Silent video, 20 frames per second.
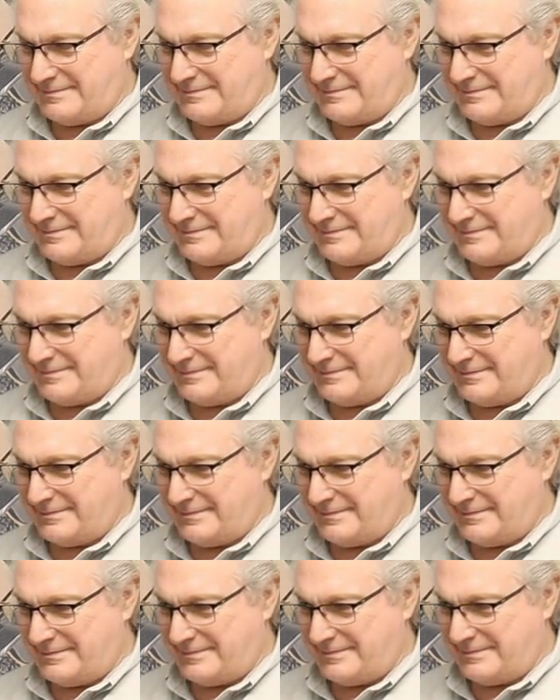
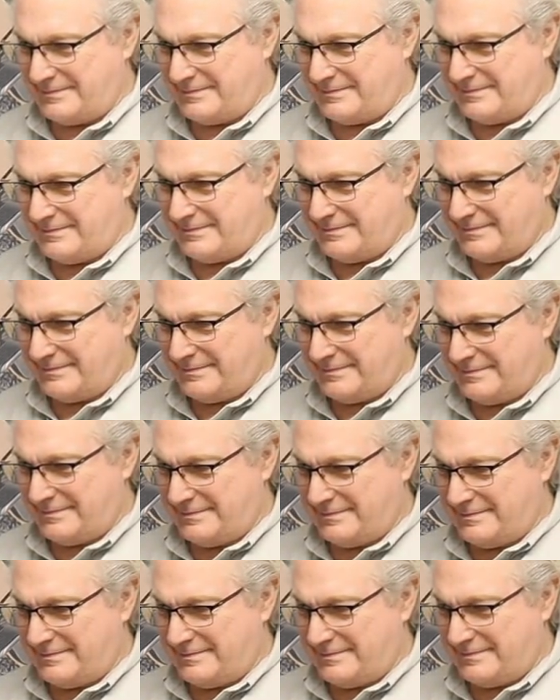
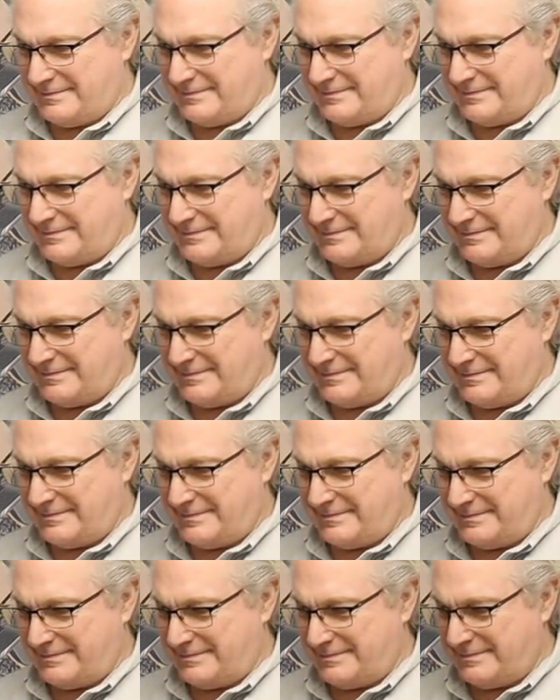
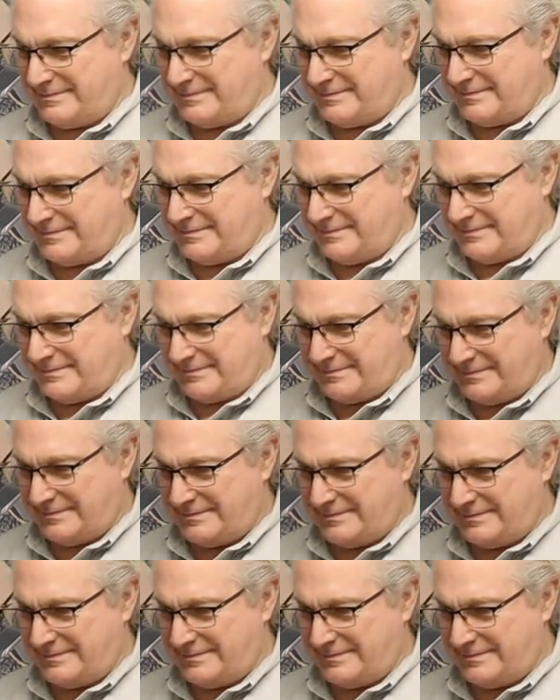The person shown says nothing.